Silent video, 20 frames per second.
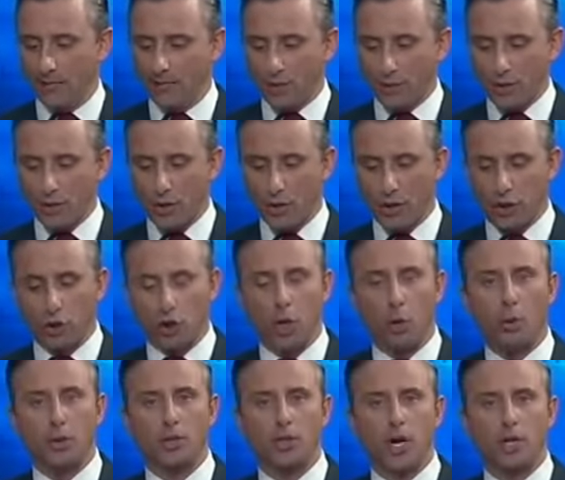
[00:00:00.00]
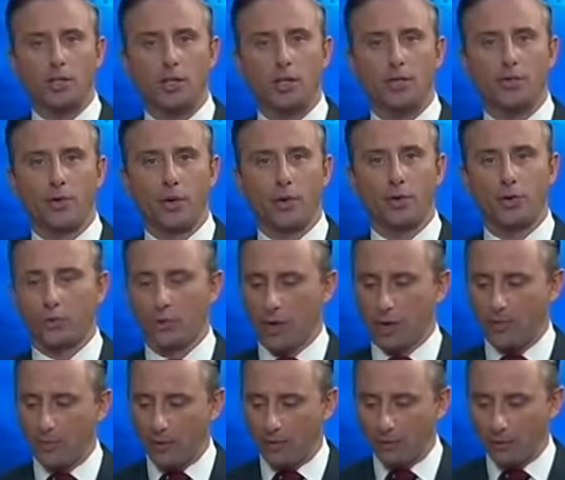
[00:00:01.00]
First on the show, we're talking to the folks
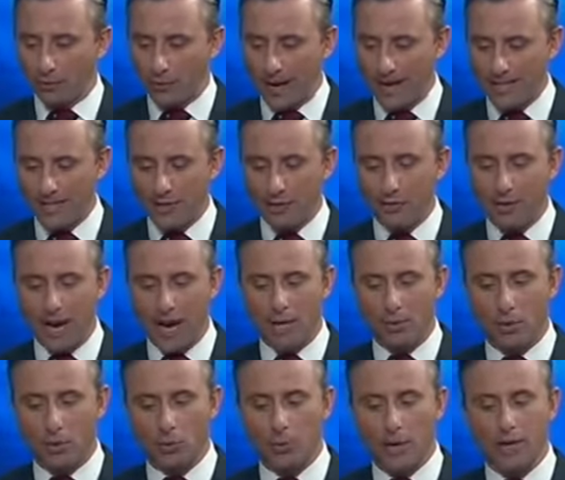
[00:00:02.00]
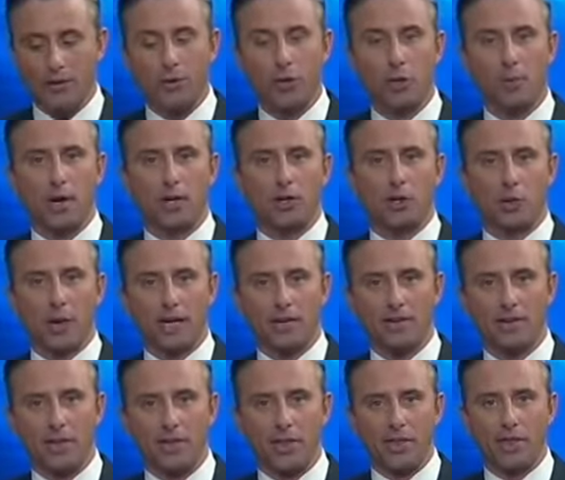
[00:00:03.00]
from Friends of Animal Rescue about a great
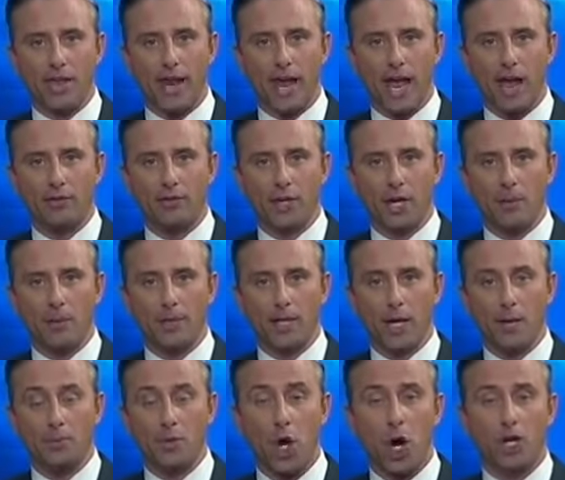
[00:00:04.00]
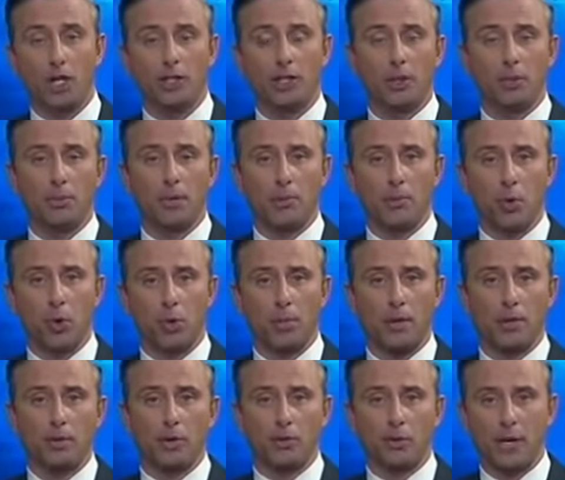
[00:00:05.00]
event that they have coming up. Talk a little bit more
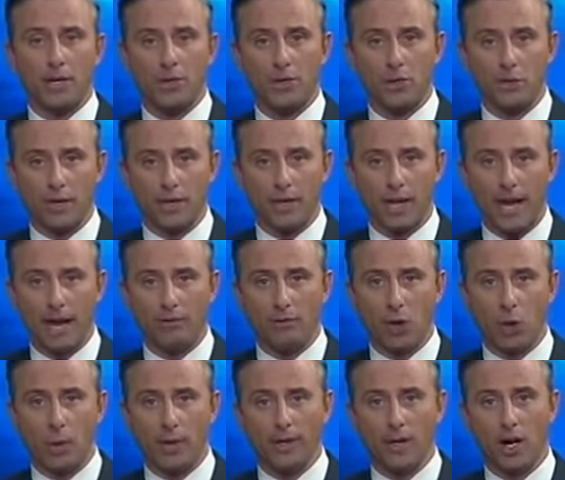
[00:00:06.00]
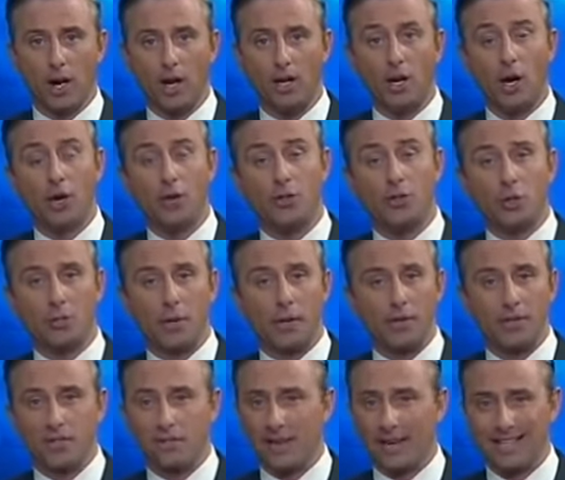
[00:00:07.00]
about the rescue that they have going on. Also
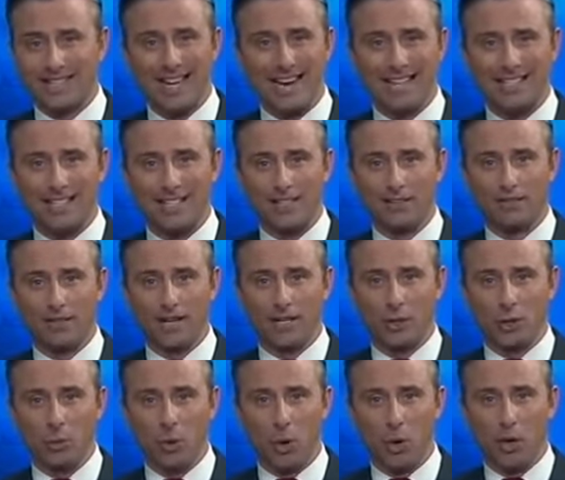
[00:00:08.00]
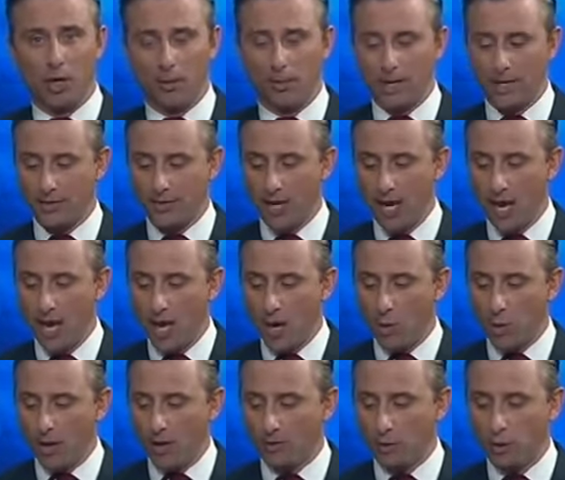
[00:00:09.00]
about this fantastic event you won't want to miss.
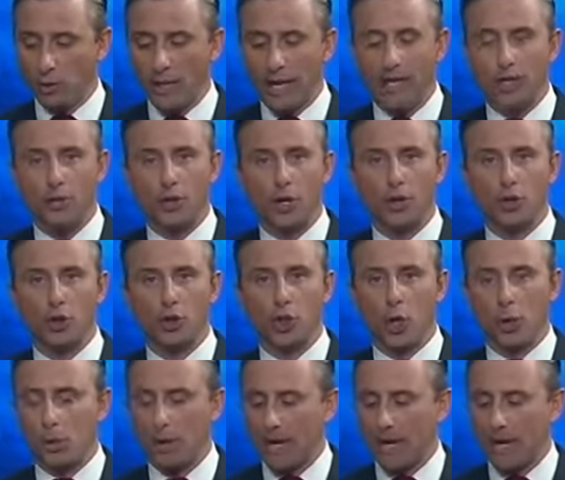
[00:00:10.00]
We have two ladies on the show.